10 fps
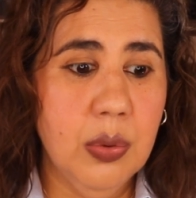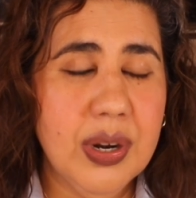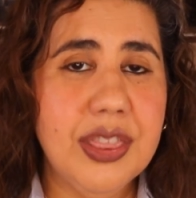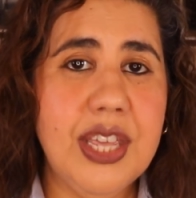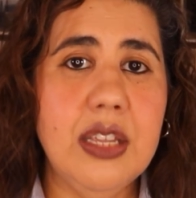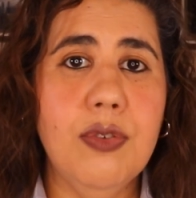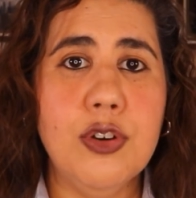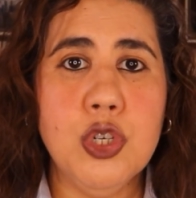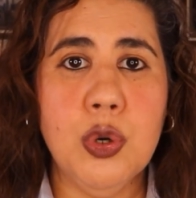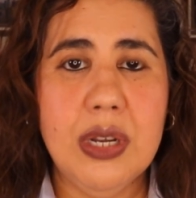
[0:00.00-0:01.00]
I want to thank you
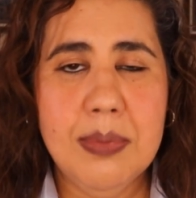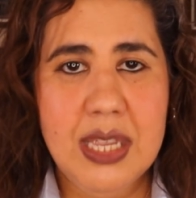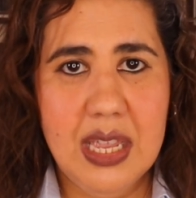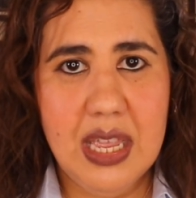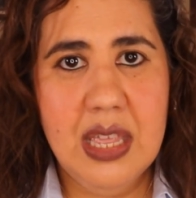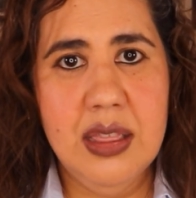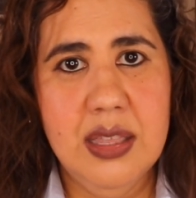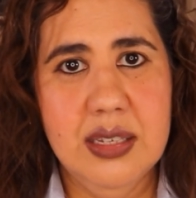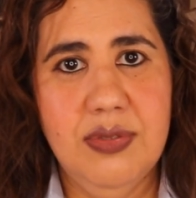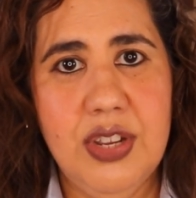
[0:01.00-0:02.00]
for joining me
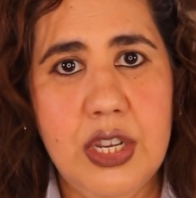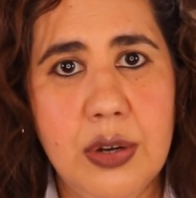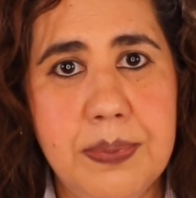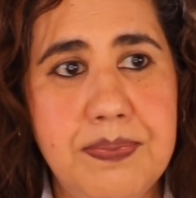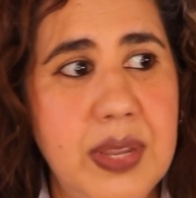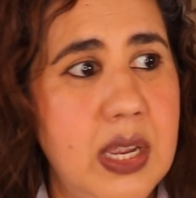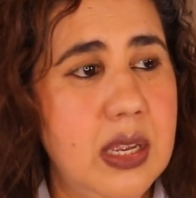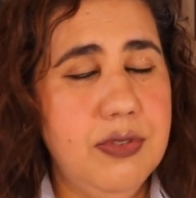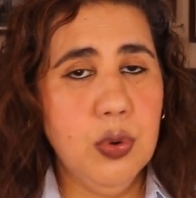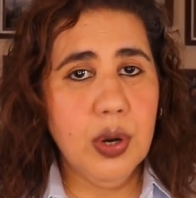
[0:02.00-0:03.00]
in this video.
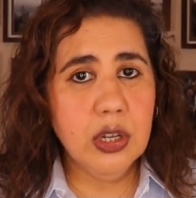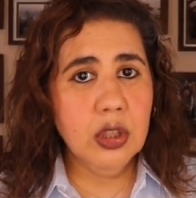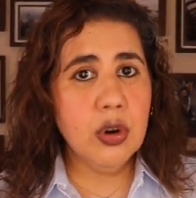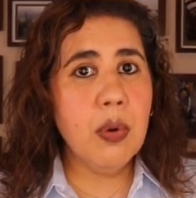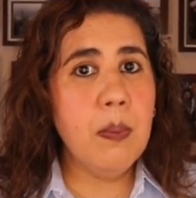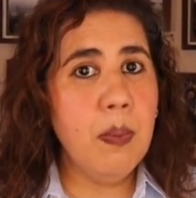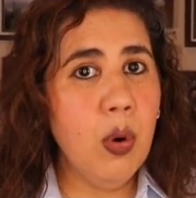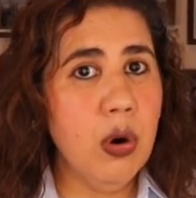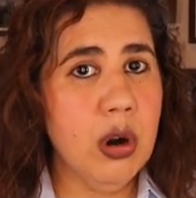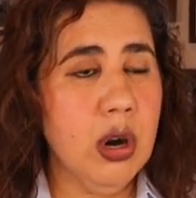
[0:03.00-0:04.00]
If you want to learn
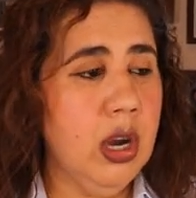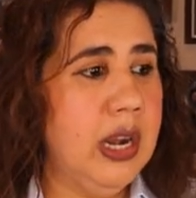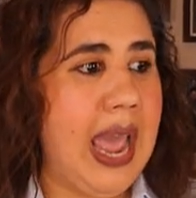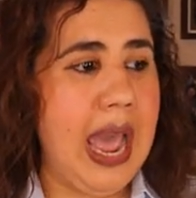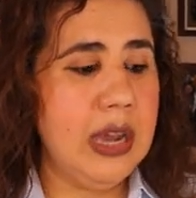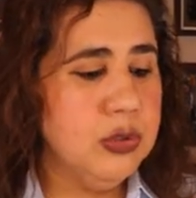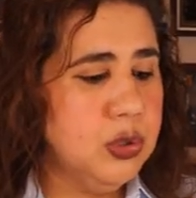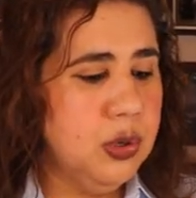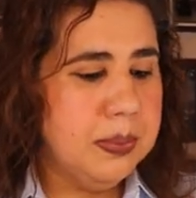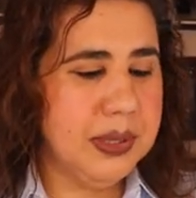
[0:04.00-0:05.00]
more on how
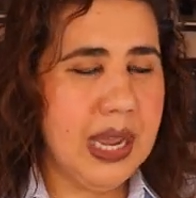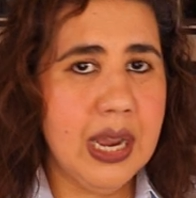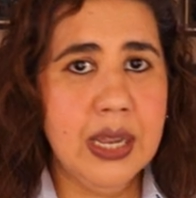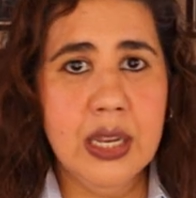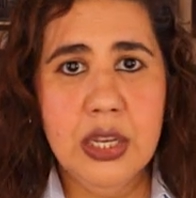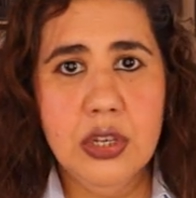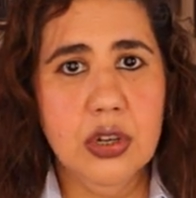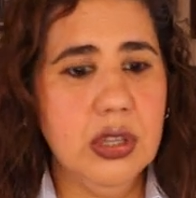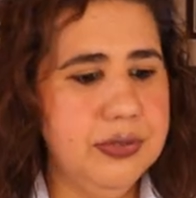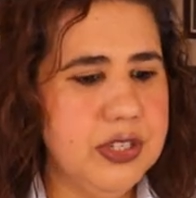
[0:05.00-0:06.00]
to apply
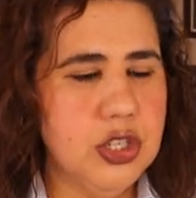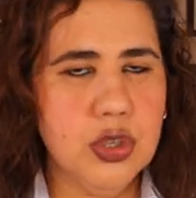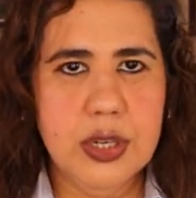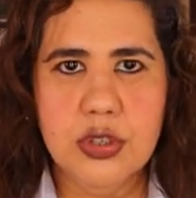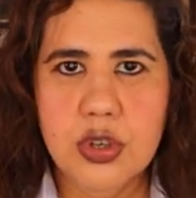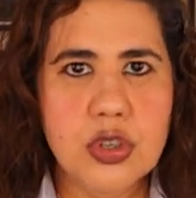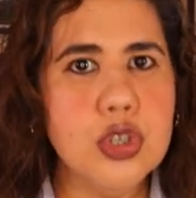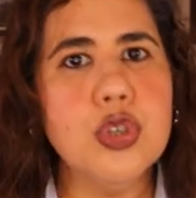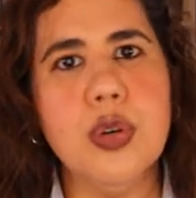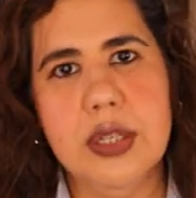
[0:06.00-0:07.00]
your Clifton Strengths or your
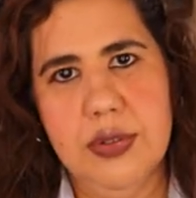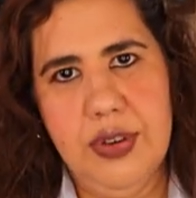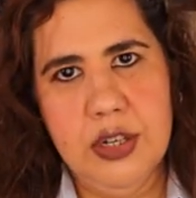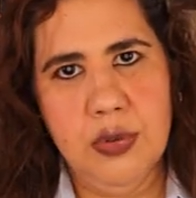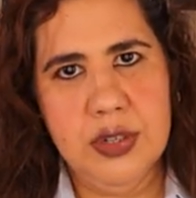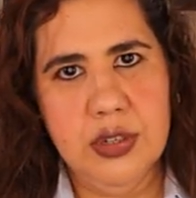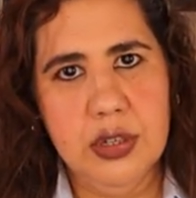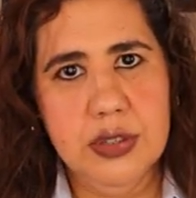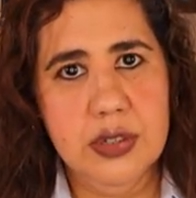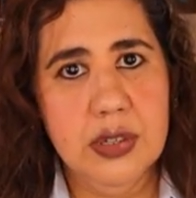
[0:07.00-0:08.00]
StrengthsFinder
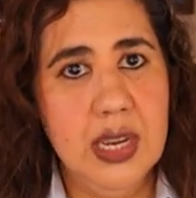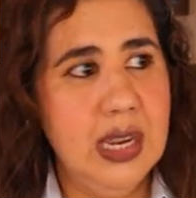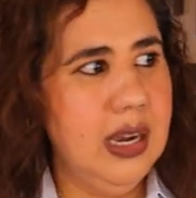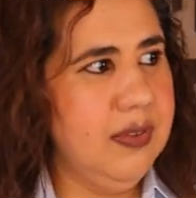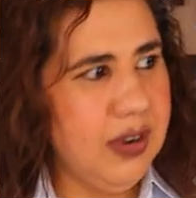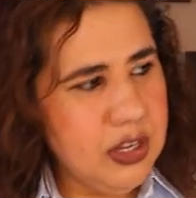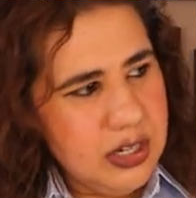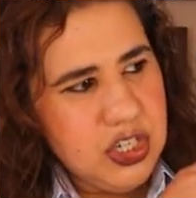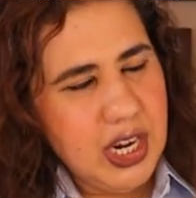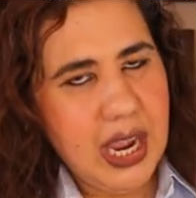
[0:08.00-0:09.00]
results, I invite you
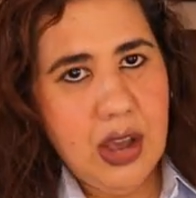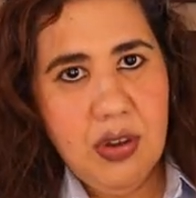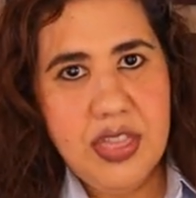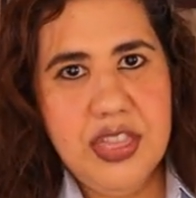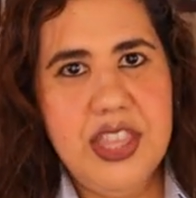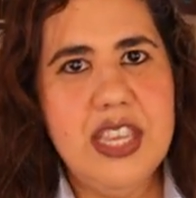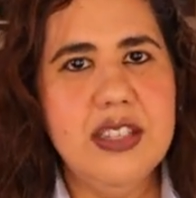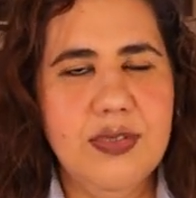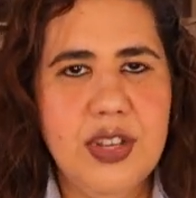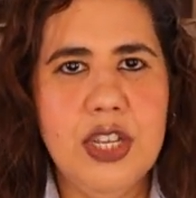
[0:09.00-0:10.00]
to check out
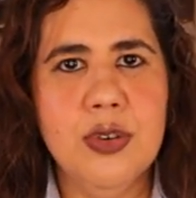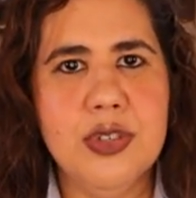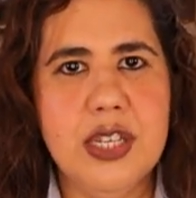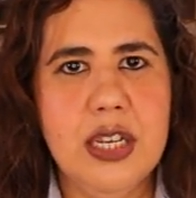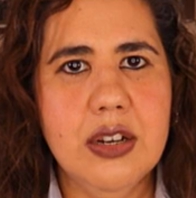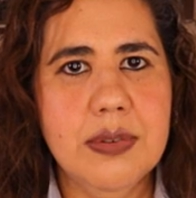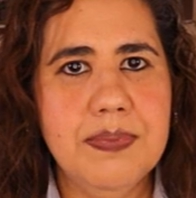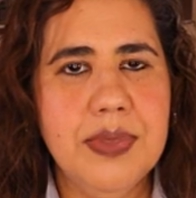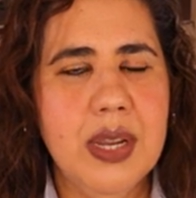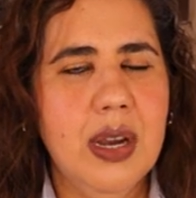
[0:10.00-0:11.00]
these videos here.
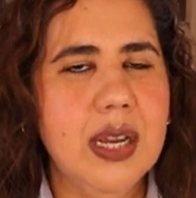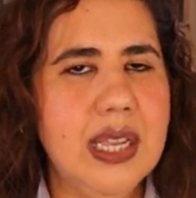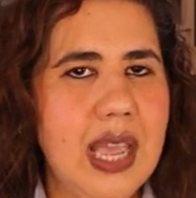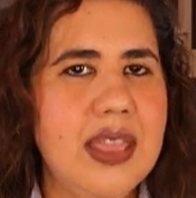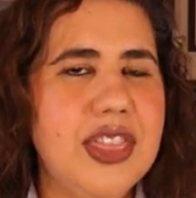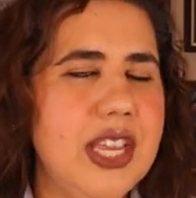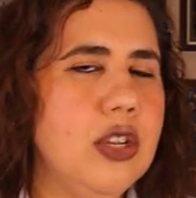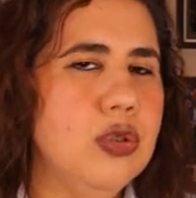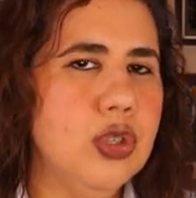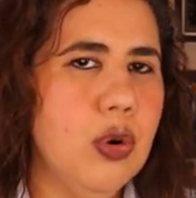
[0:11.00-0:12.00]
Again,
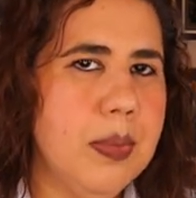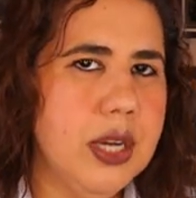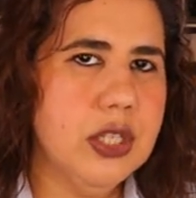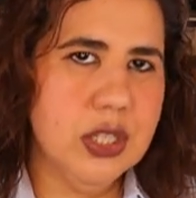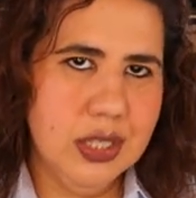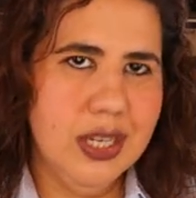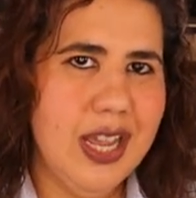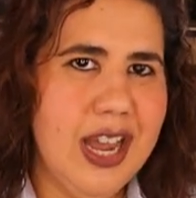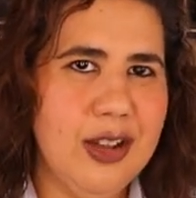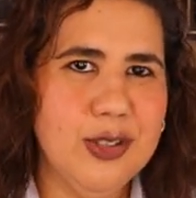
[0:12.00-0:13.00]
thank you so much,
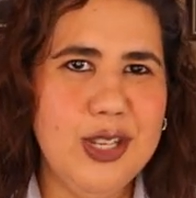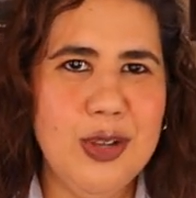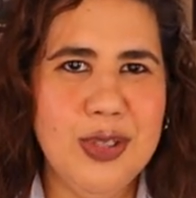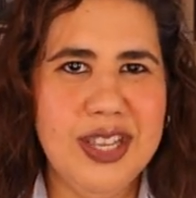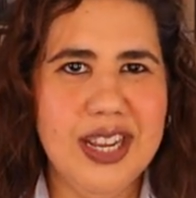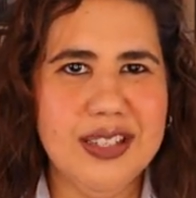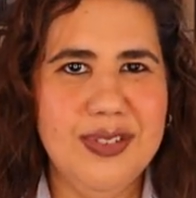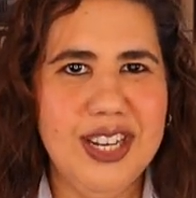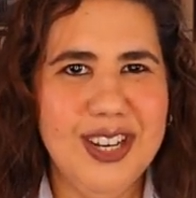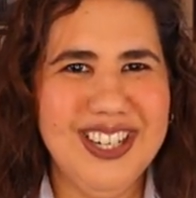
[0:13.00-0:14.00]
and I'll see you in the next
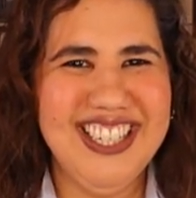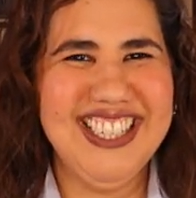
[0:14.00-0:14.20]
video.